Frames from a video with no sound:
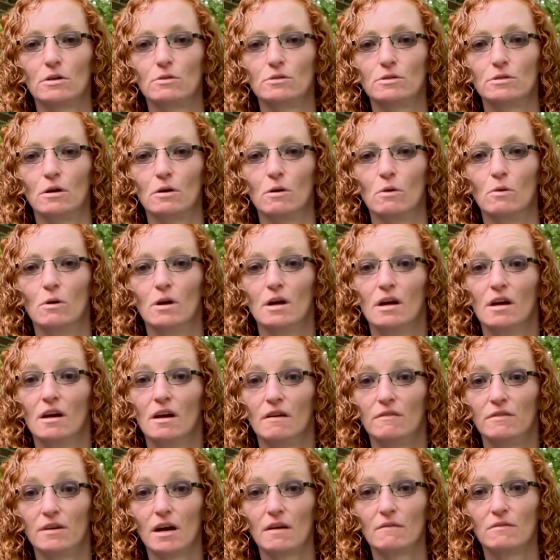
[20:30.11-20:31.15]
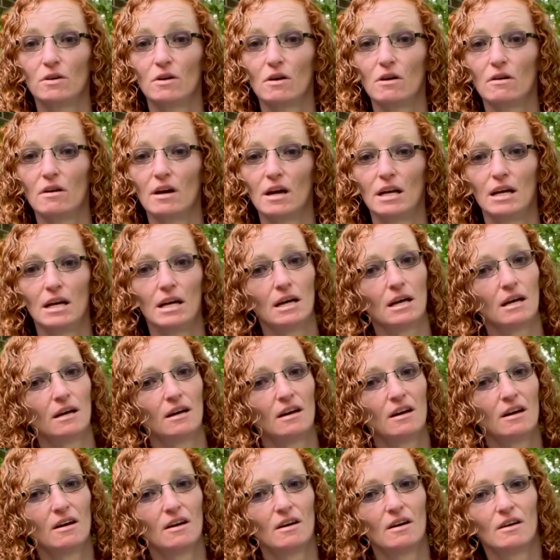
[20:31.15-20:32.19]
So if you haven't already,
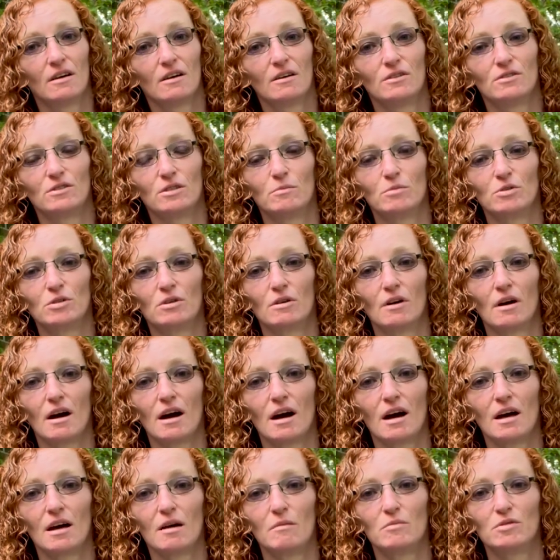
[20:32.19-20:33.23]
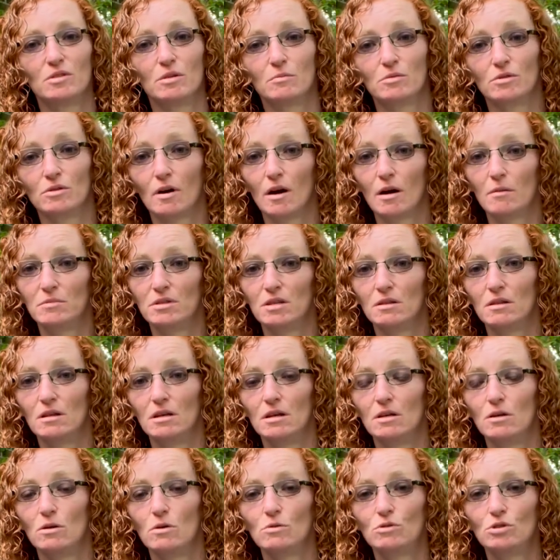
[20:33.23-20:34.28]
subscribe to the
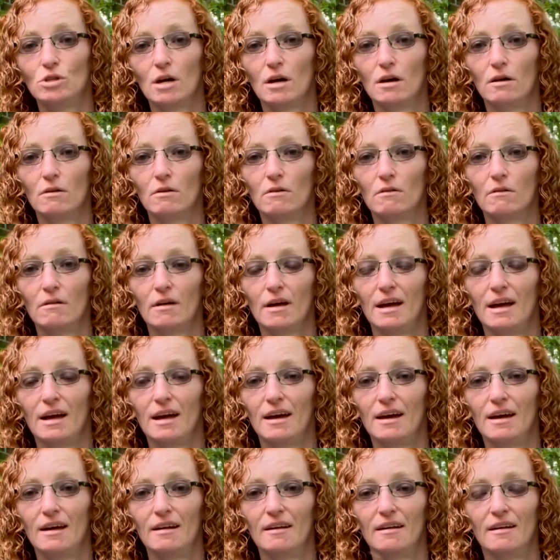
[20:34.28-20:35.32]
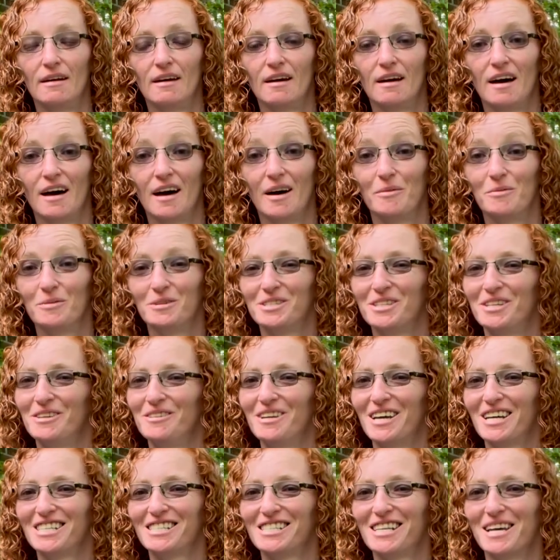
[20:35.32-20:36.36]
new channel, and I will see you
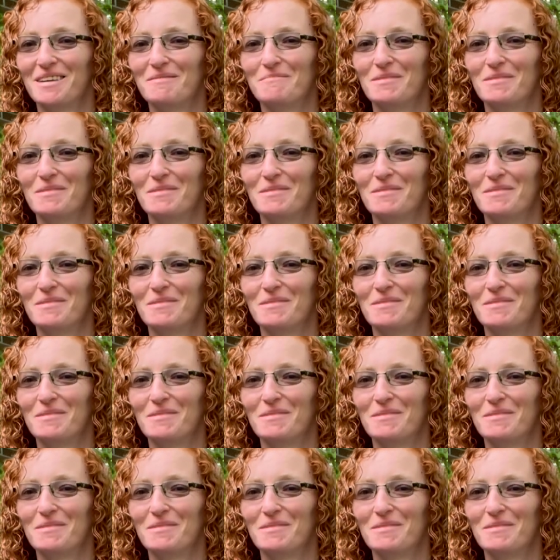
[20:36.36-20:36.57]
next time.